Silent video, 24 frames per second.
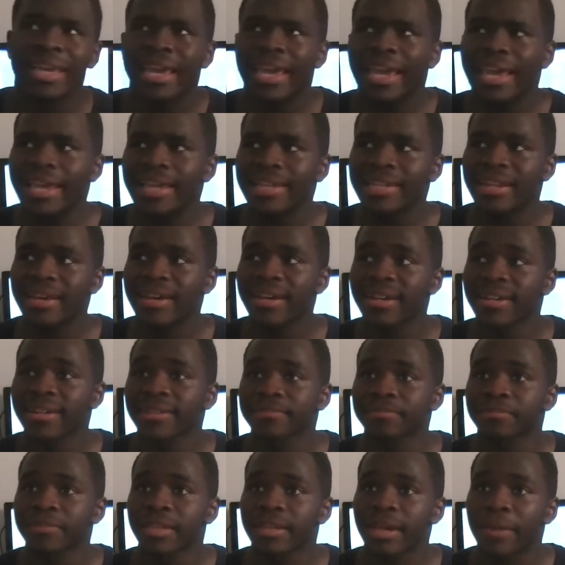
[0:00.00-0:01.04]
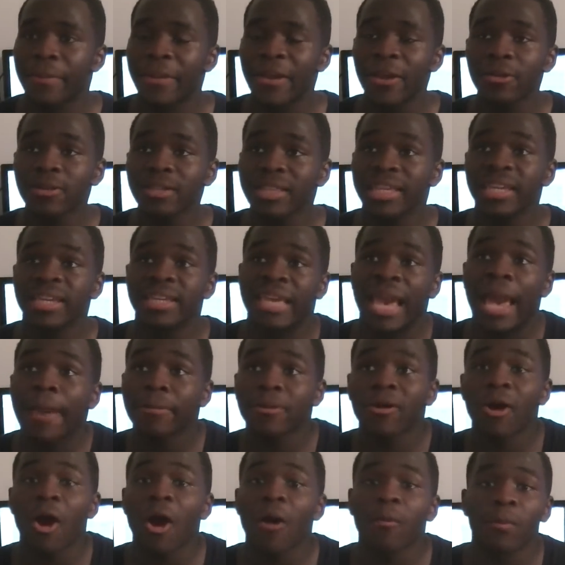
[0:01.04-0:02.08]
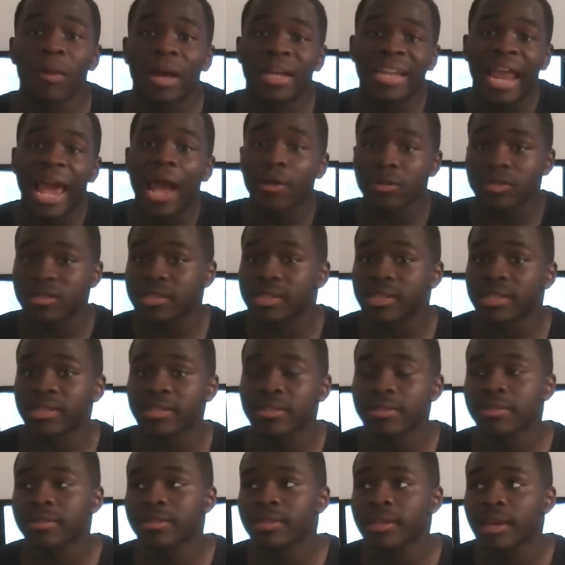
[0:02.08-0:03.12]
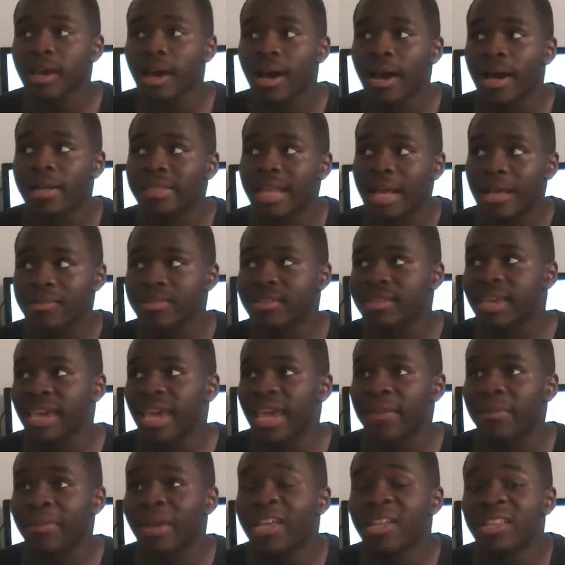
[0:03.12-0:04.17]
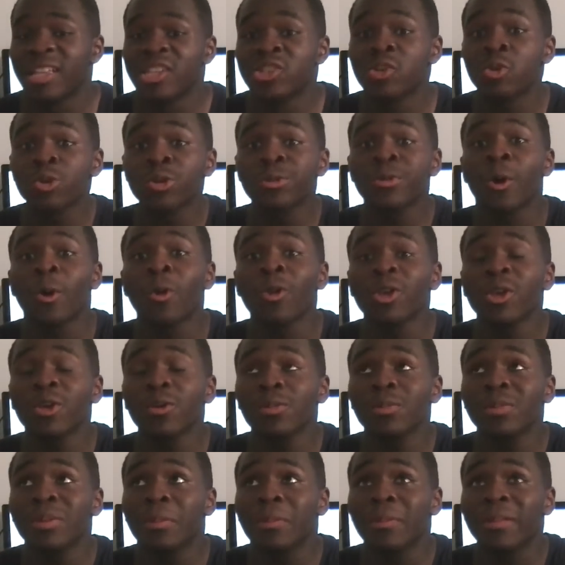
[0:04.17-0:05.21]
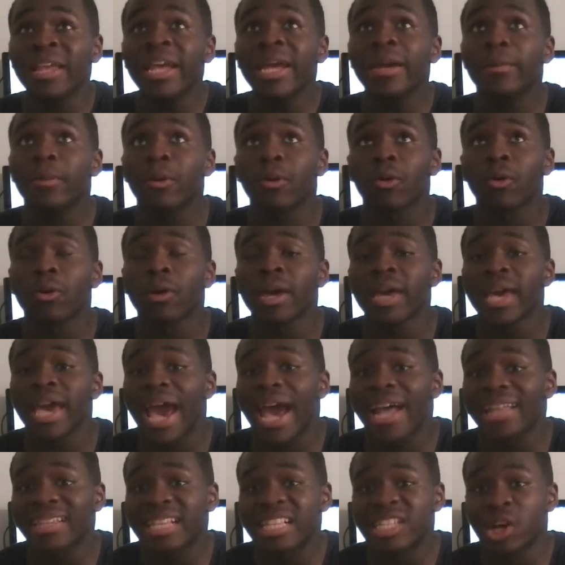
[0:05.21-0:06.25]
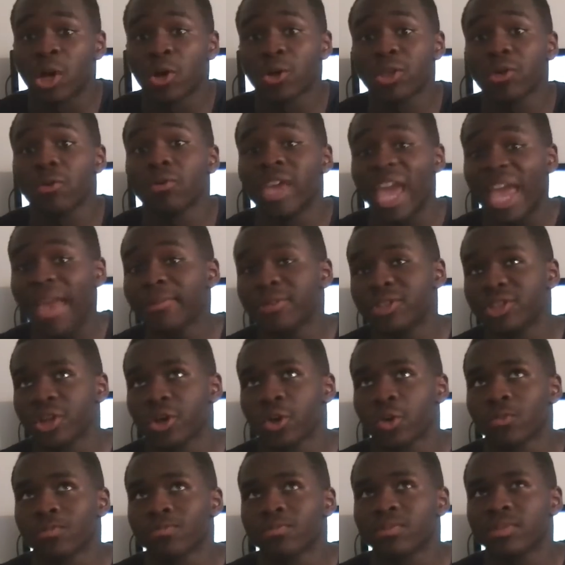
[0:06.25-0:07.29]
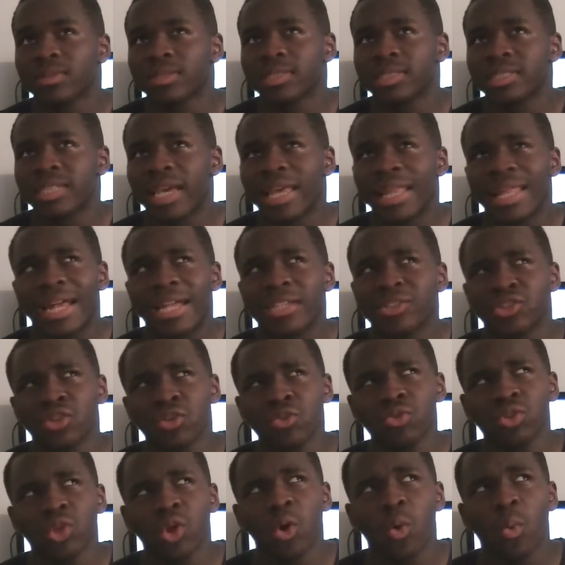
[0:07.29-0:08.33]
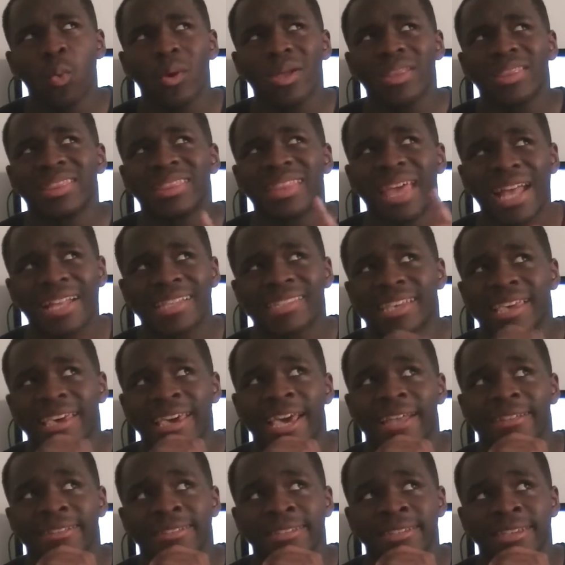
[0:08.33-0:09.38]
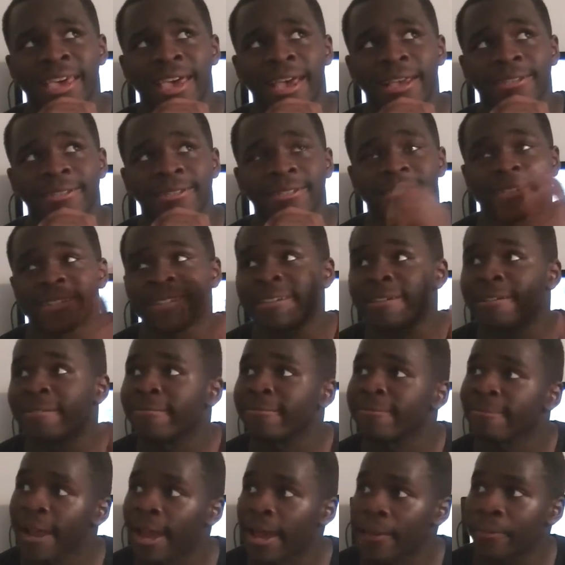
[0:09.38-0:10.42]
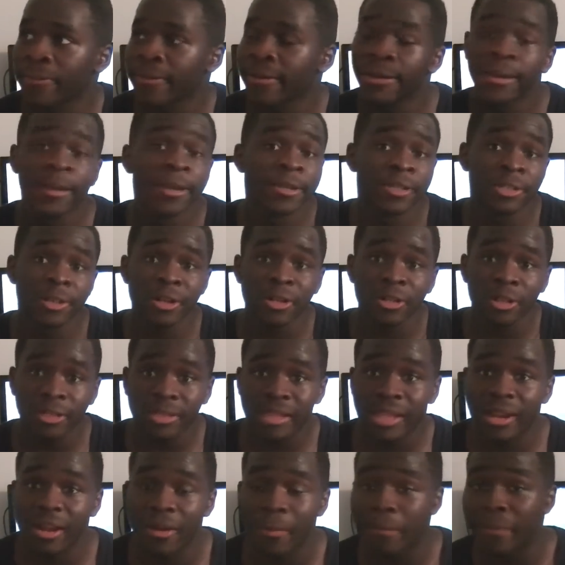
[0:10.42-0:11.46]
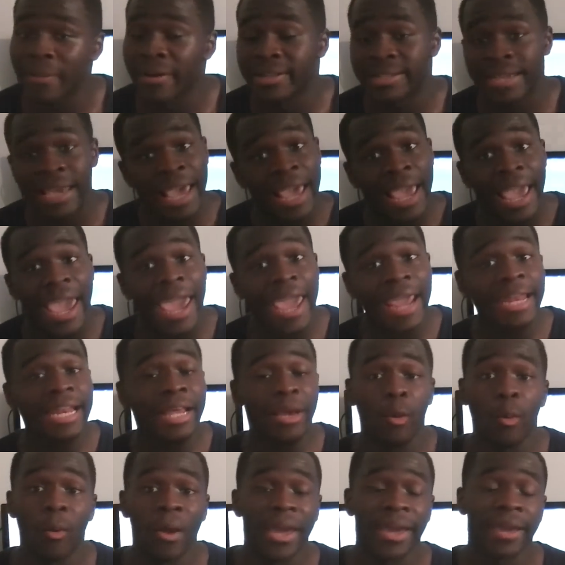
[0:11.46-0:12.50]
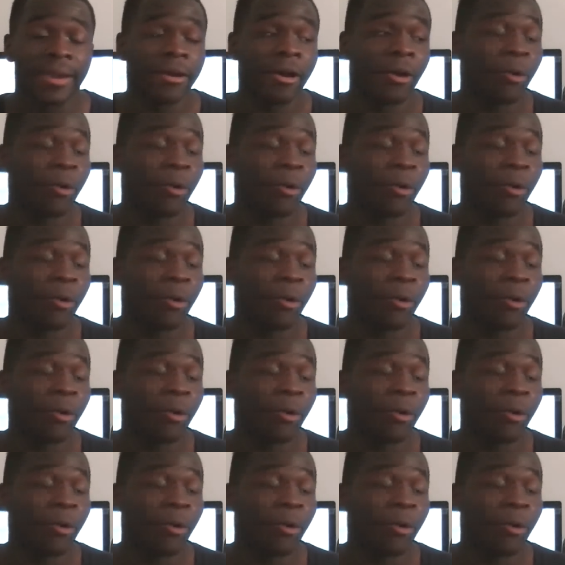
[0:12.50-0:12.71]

And uh, apparently Capcom announced it, uh, announced the game, and it's only, only going to be playable at the Tokyo Game Show. And I don't know when that's at, actually. Crap. Should have looked that up, but anyway.